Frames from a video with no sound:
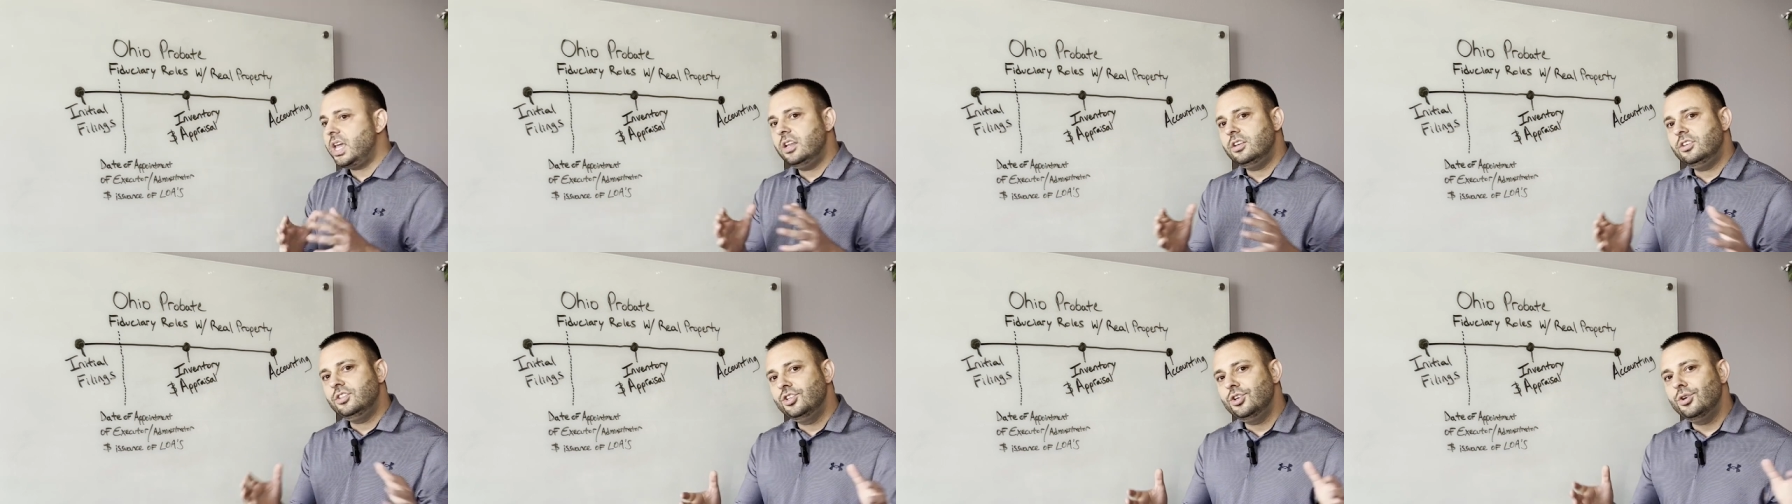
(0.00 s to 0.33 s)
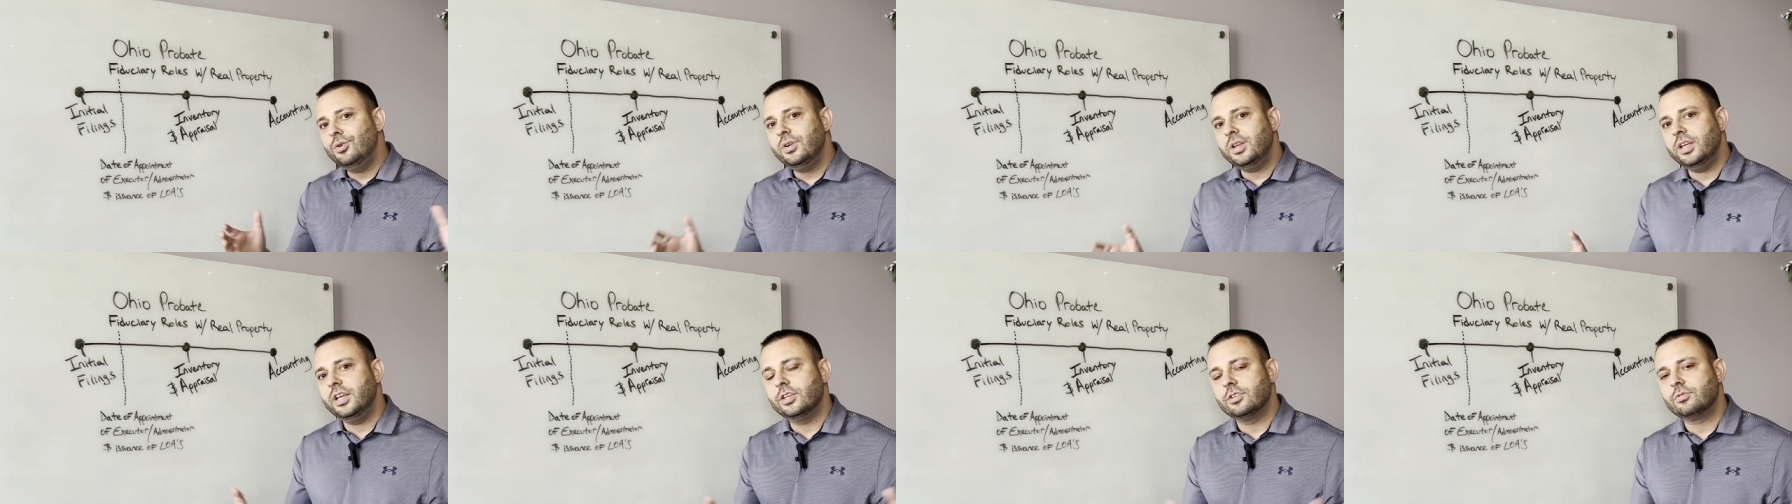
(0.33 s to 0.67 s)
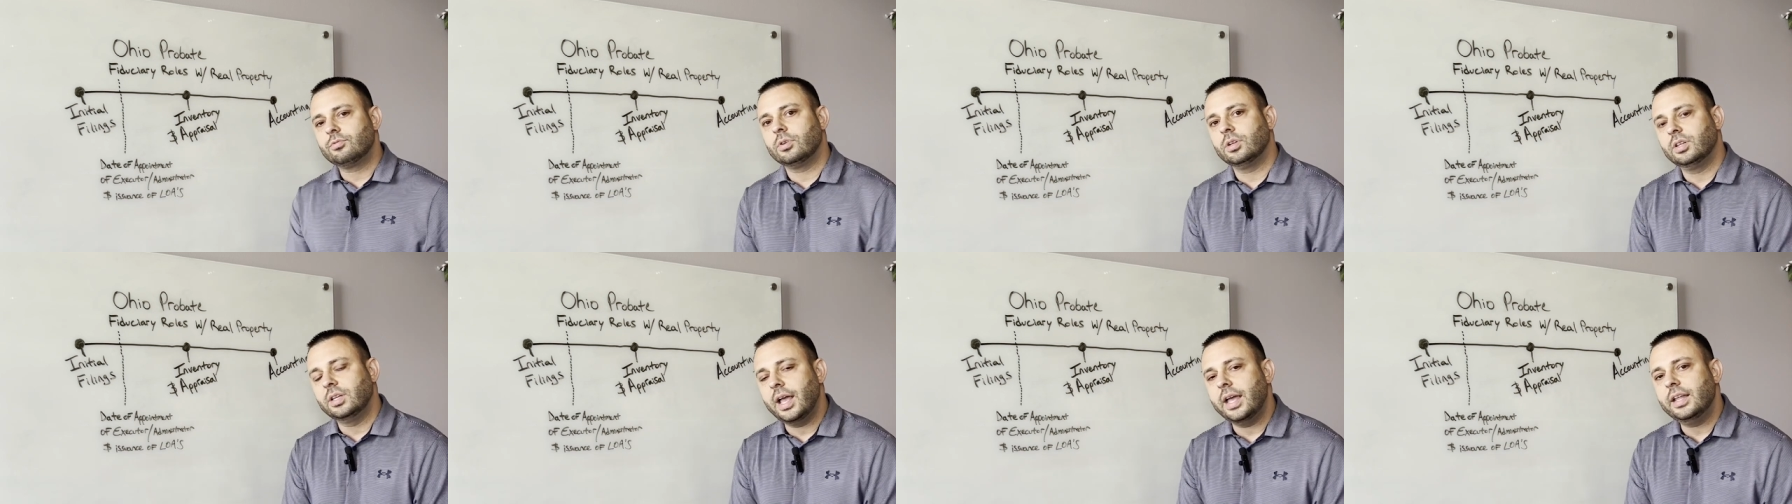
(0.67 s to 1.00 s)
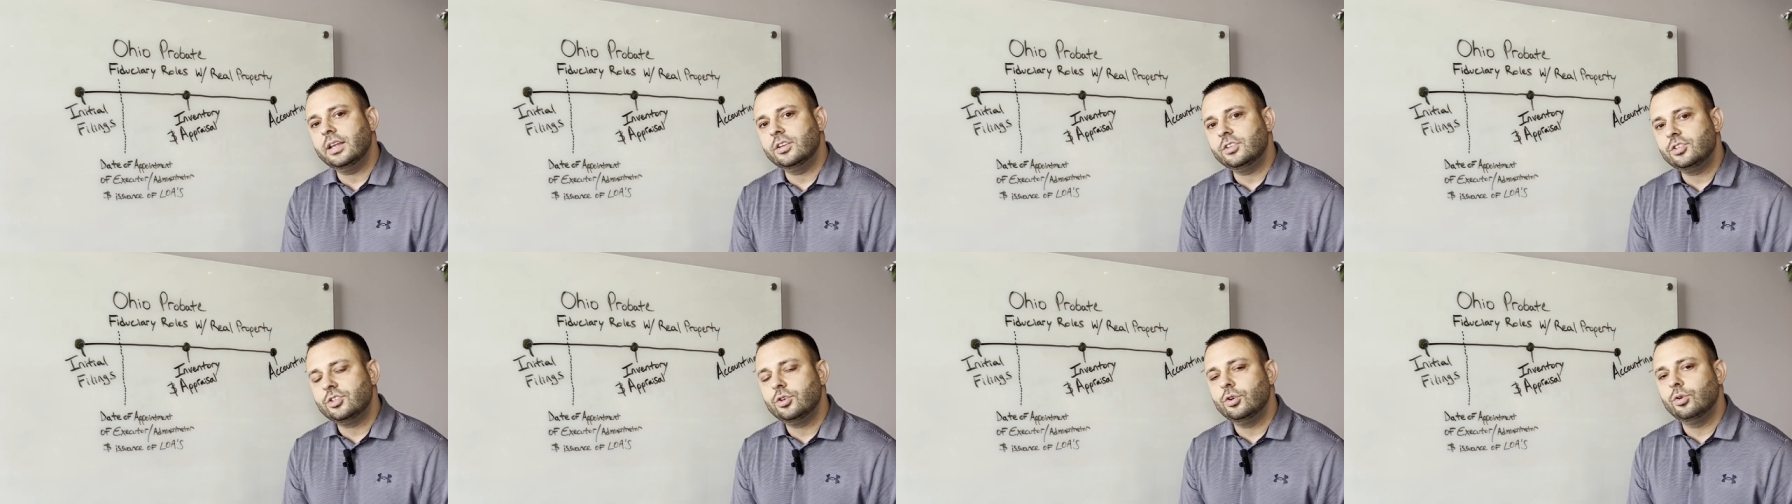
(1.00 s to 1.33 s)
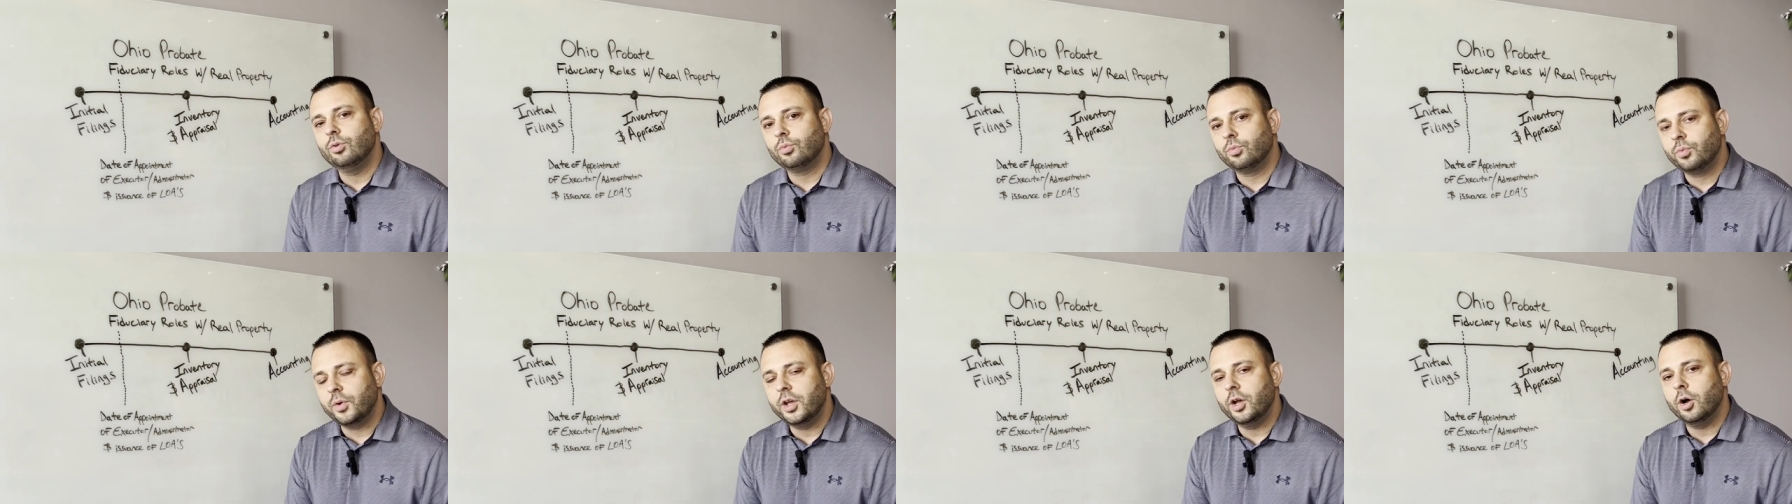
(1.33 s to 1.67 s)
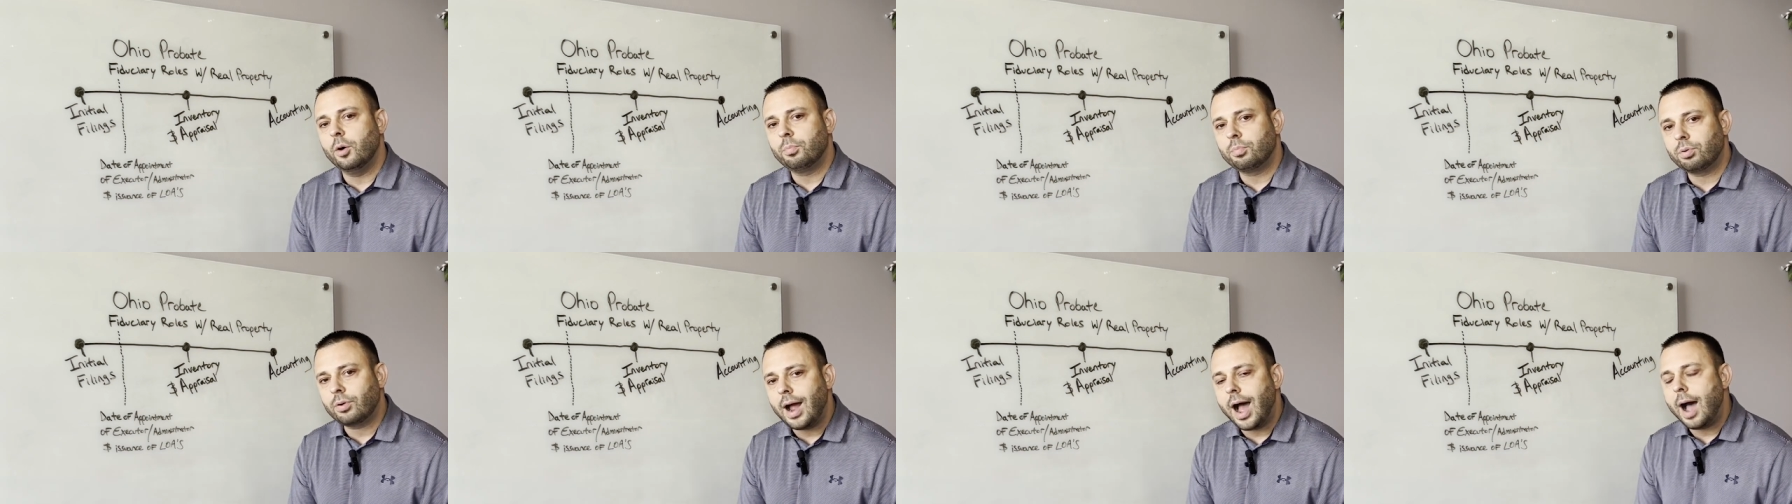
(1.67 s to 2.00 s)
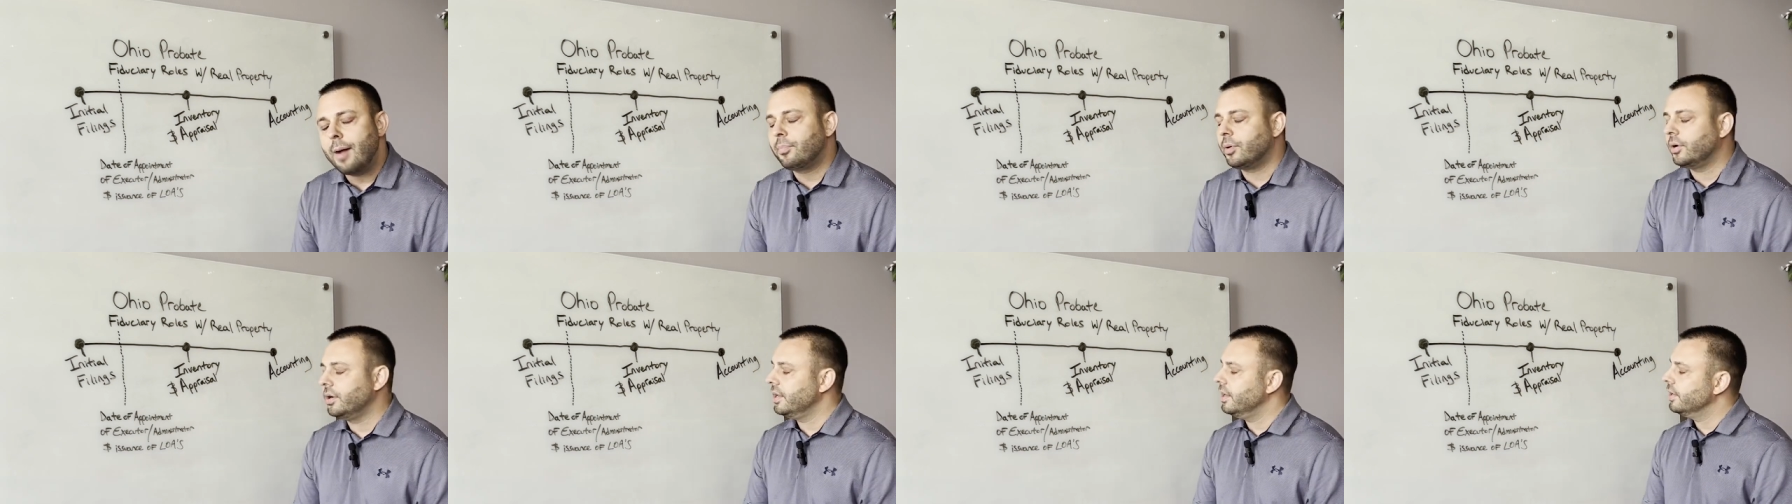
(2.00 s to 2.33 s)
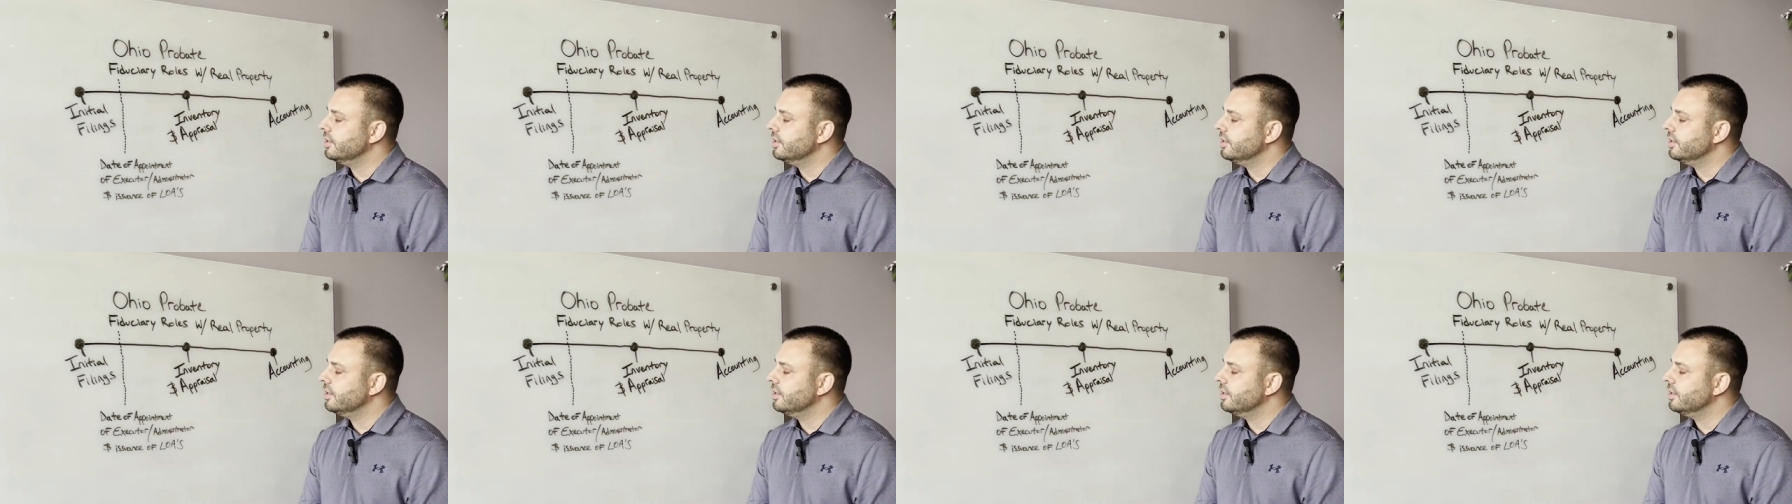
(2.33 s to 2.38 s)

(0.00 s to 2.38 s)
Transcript: duties related to real property.